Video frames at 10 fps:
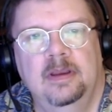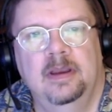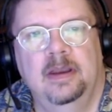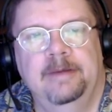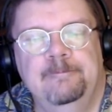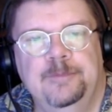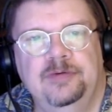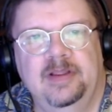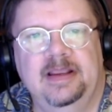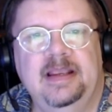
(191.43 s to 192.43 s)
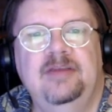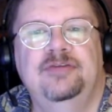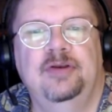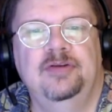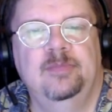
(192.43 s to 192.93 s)
So that is
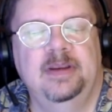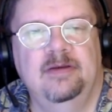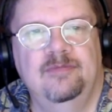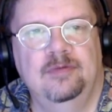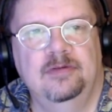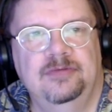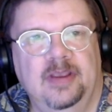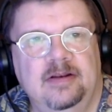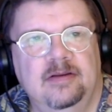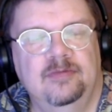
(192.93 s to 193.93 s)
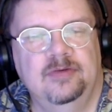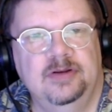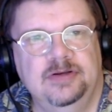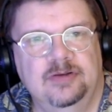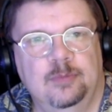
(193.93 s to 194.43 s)
going to be a full set of the
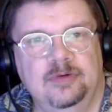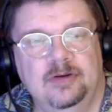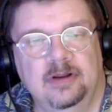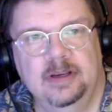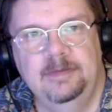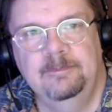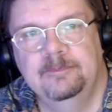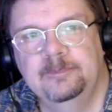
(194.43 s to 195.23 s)
digits 1 to 9.